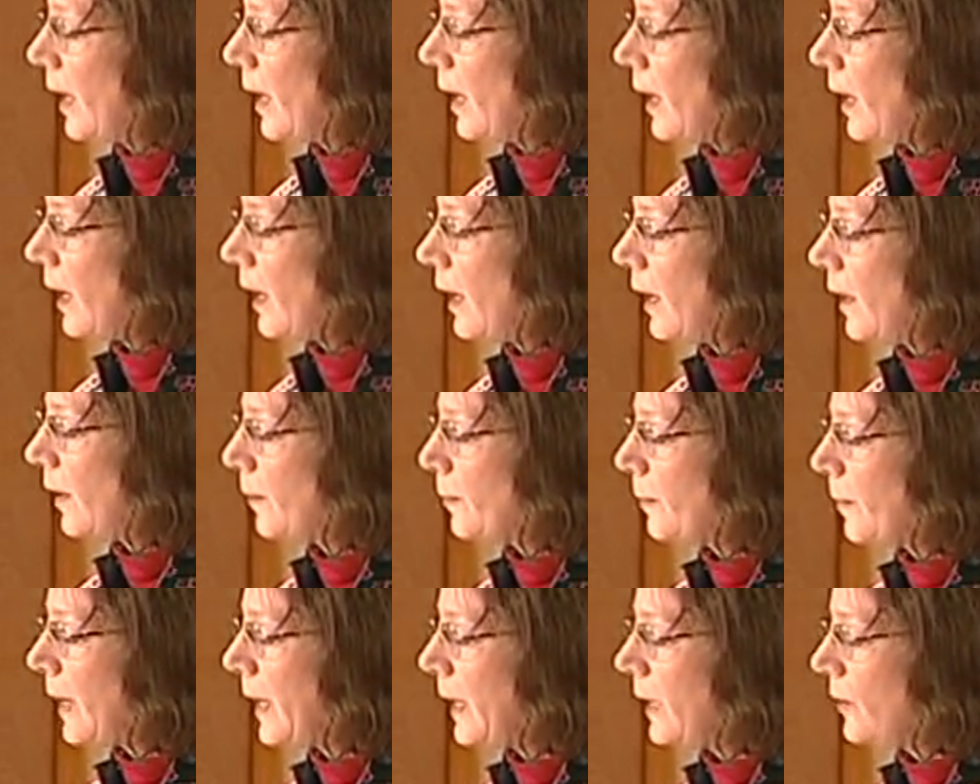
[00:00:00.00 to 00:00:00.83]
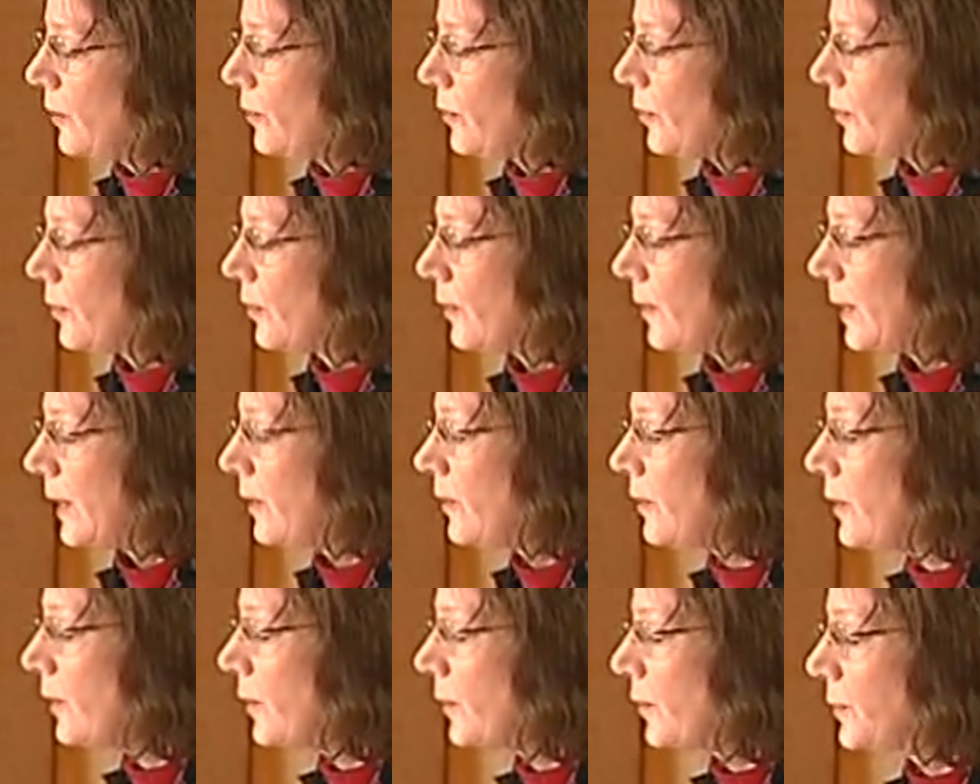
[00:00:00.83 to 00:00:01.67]
Uh, May and June of
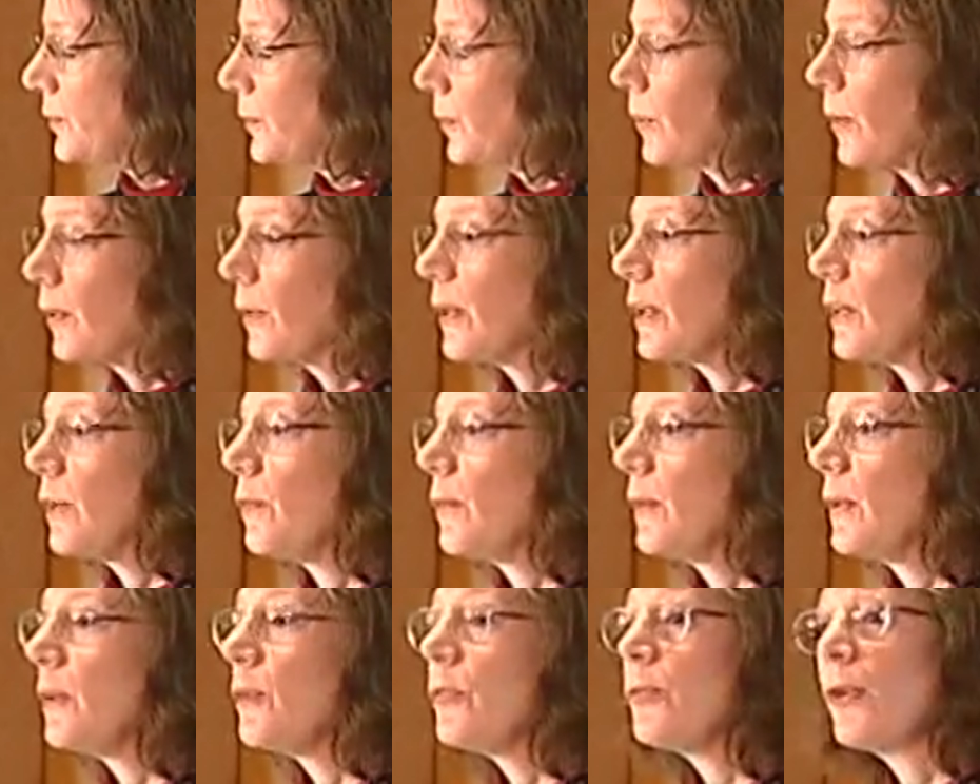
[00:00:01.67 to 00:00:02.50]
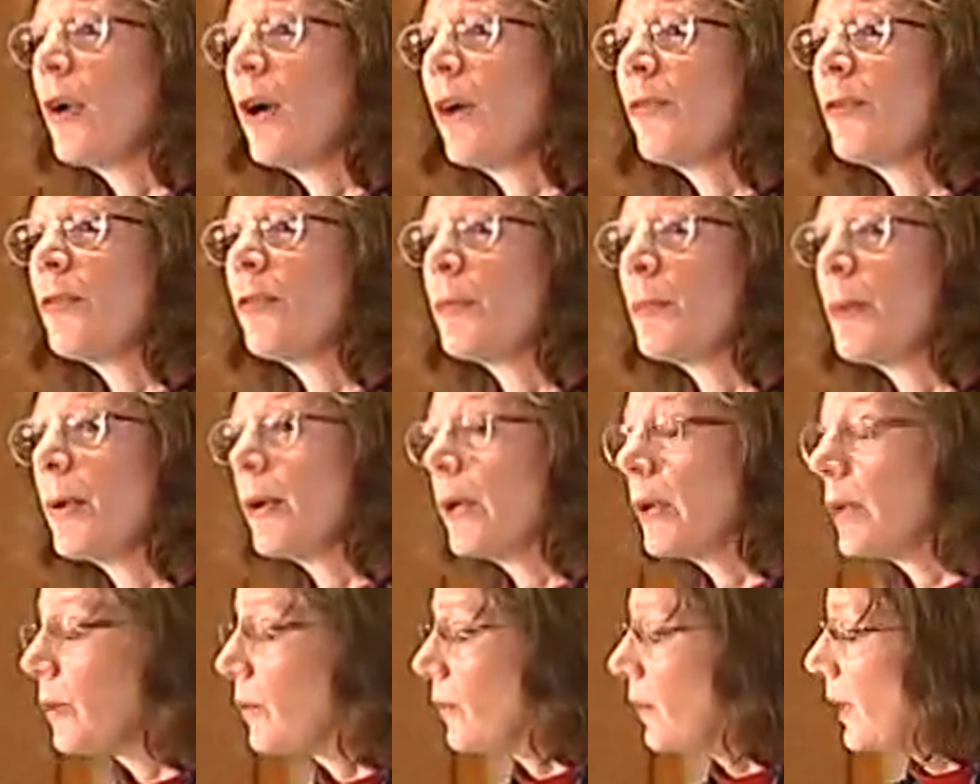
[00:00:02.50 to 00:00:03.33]
eighteen oh four, he finished off his
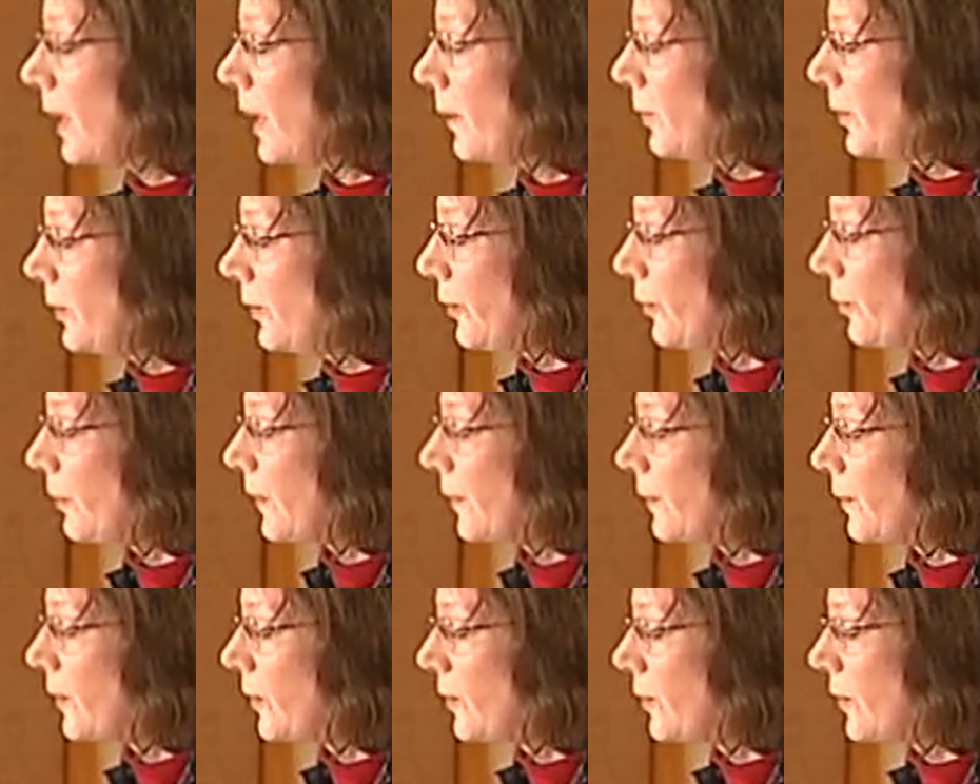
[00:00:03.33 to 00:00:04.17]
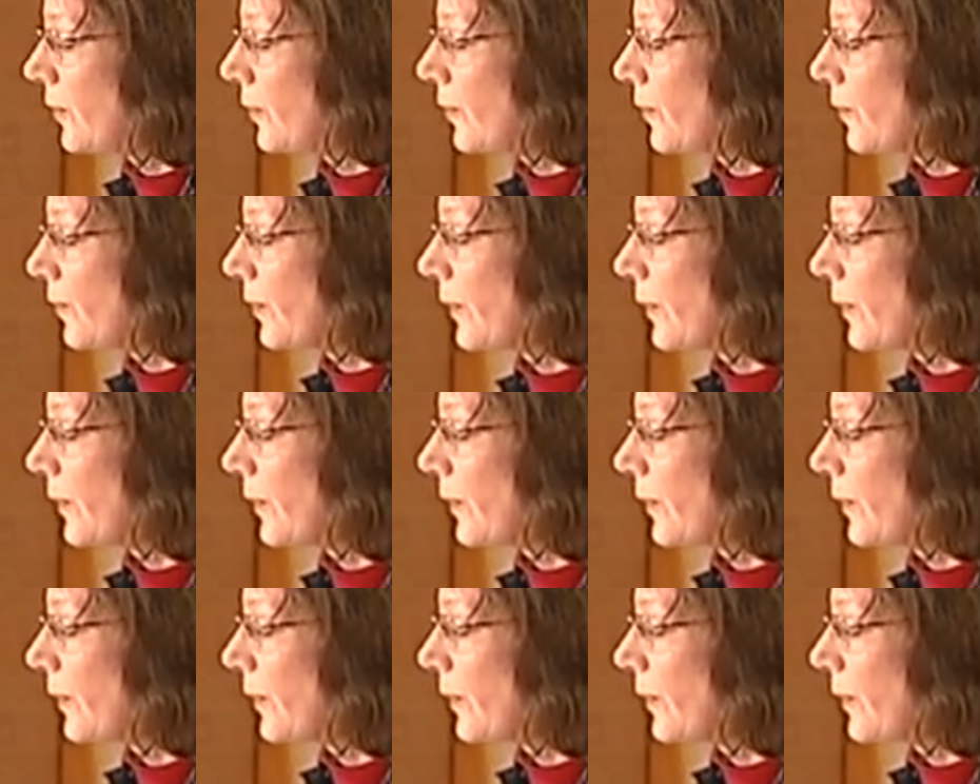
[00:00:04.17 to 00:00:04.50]
American travels with visits in